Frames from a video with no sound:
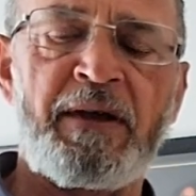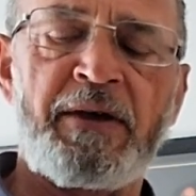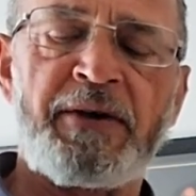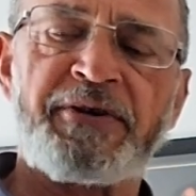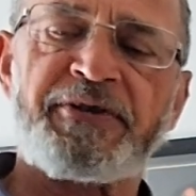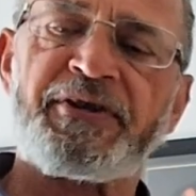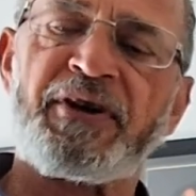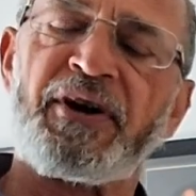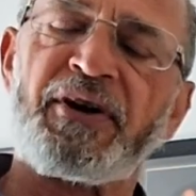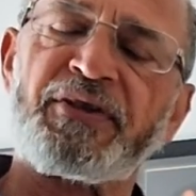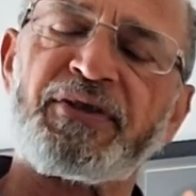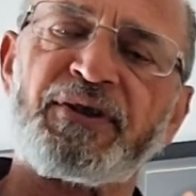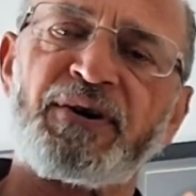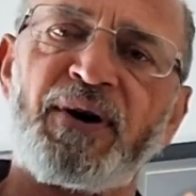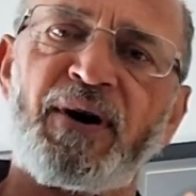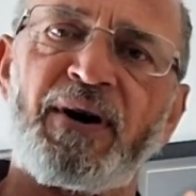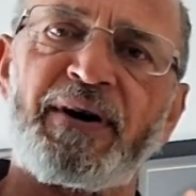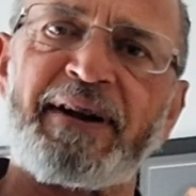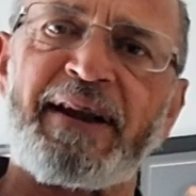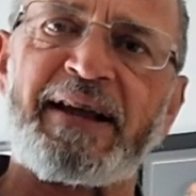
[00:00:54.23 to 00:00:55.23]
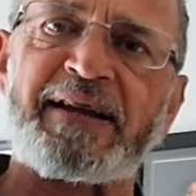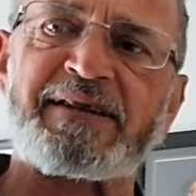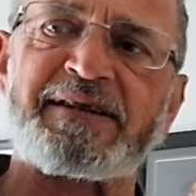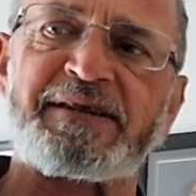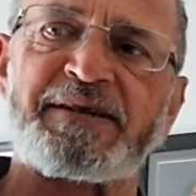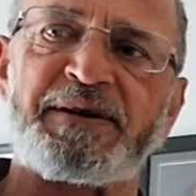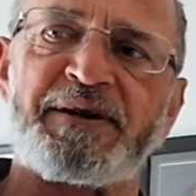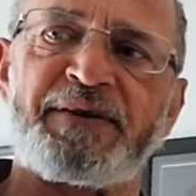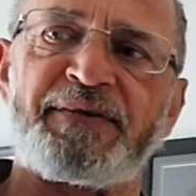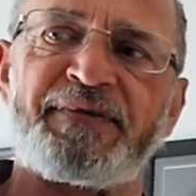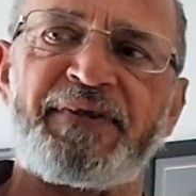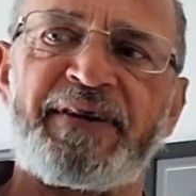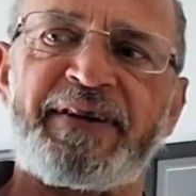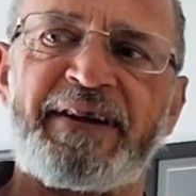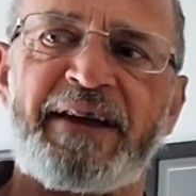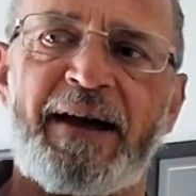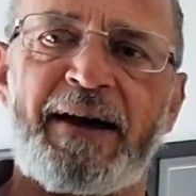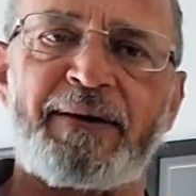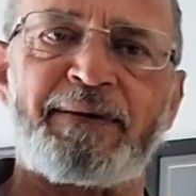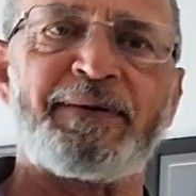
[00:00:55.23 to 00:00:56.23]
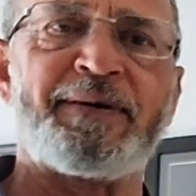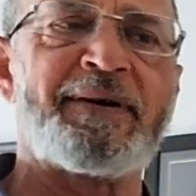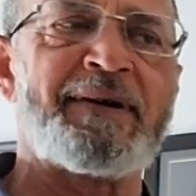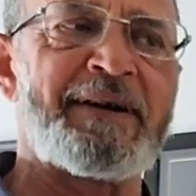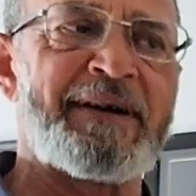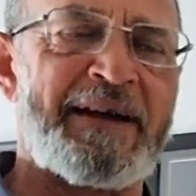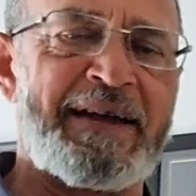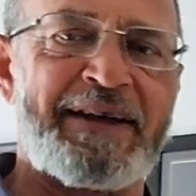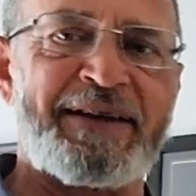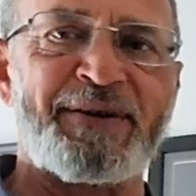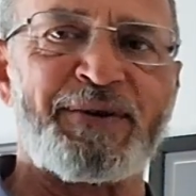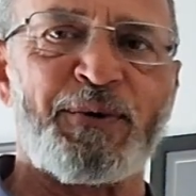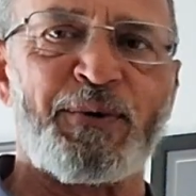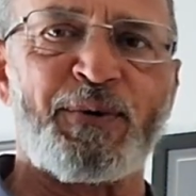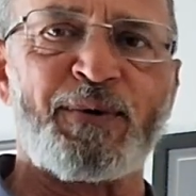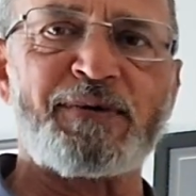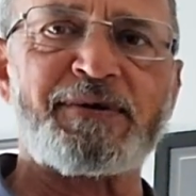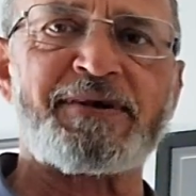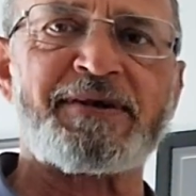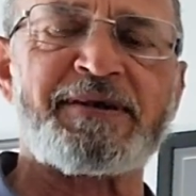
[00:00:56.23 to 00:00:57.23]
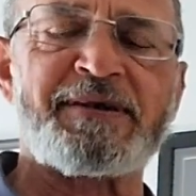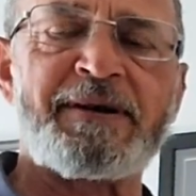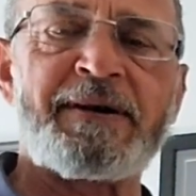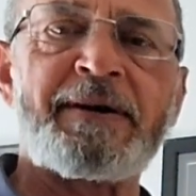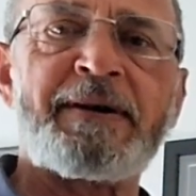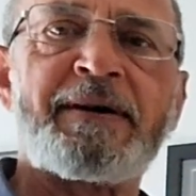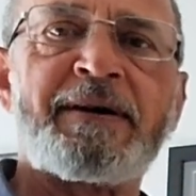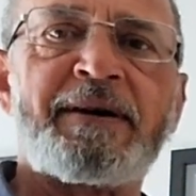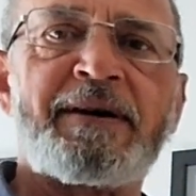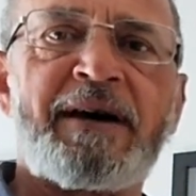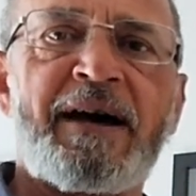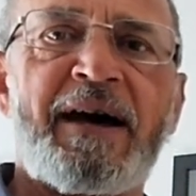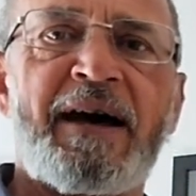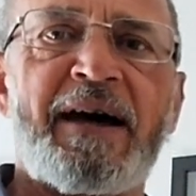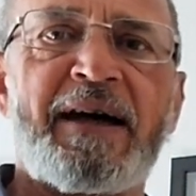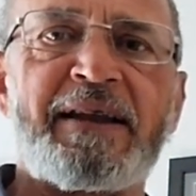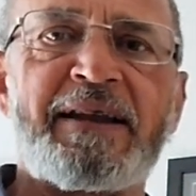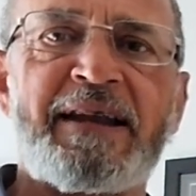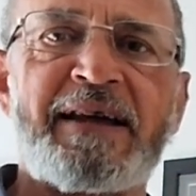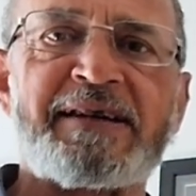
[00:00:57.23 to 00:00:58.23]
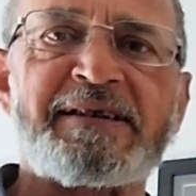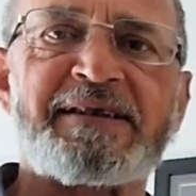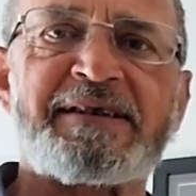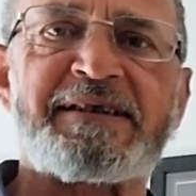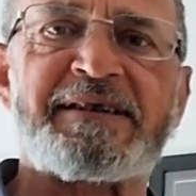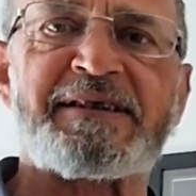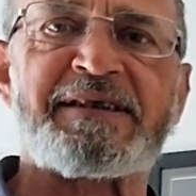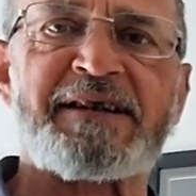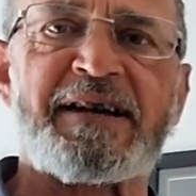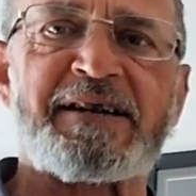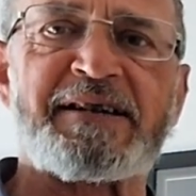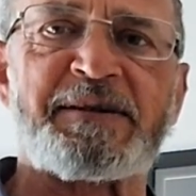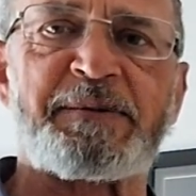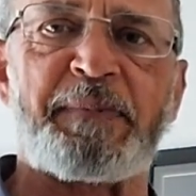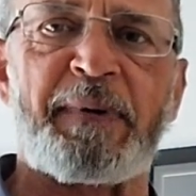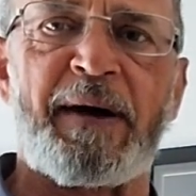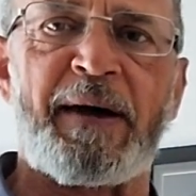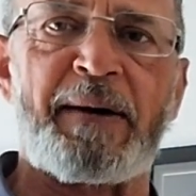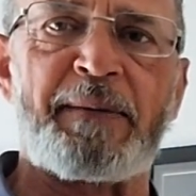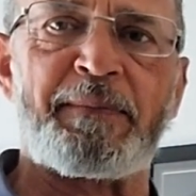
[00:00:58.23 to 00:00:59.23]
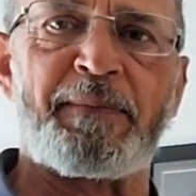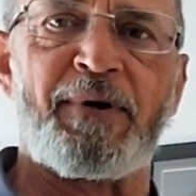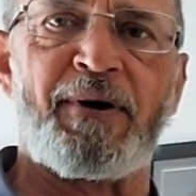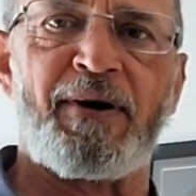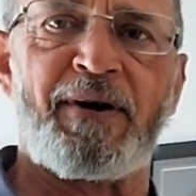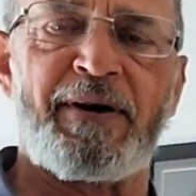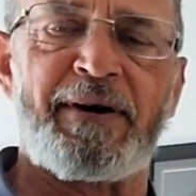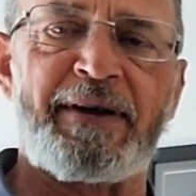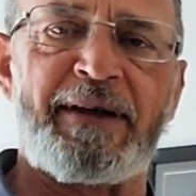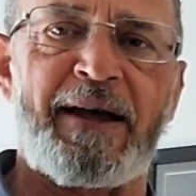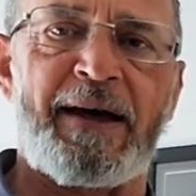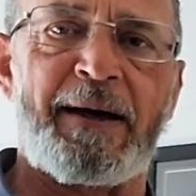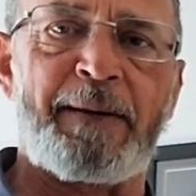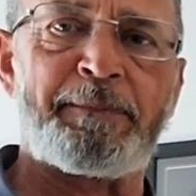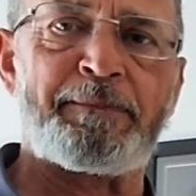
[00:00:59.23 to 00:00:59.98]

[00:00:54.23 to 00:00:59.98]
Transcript: So I thought I'd actually do a video indoors and let's discuss about my